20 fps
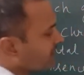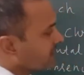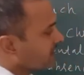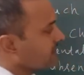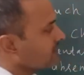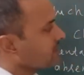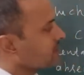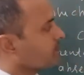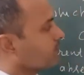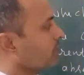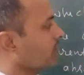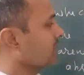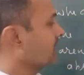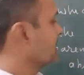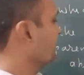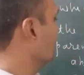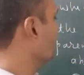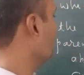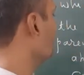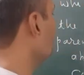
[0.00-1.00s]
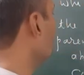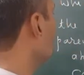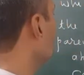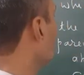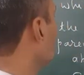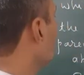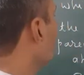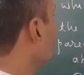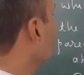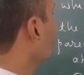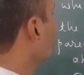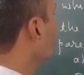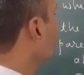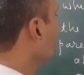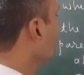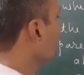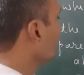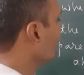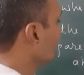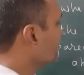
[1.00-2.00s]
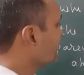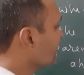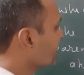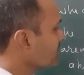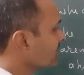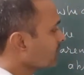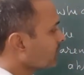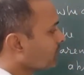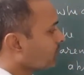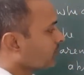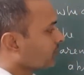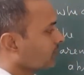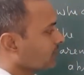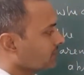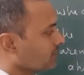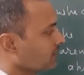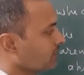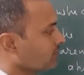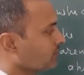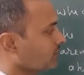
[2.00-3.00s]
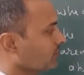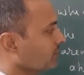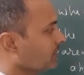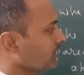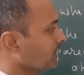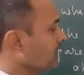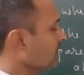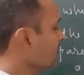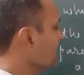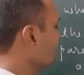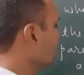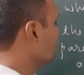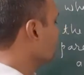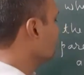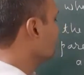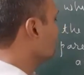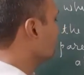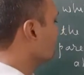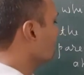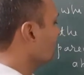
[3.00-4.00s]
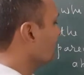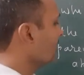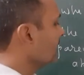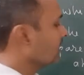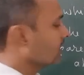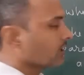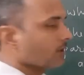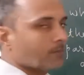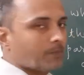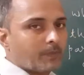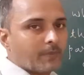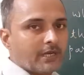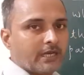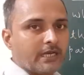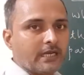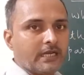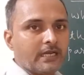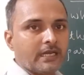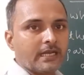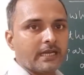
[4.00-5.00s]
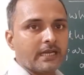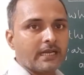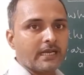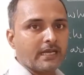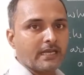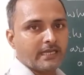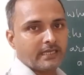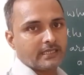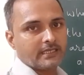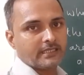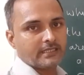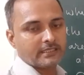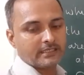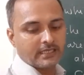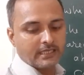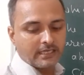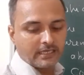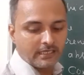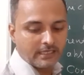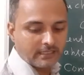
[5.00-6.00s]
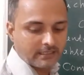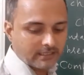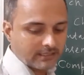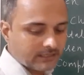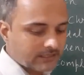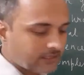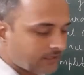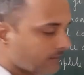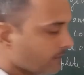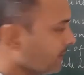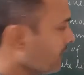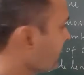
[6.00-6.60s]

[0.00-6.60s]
is possible. In absence of crossing over is called complete linkage. Let us see by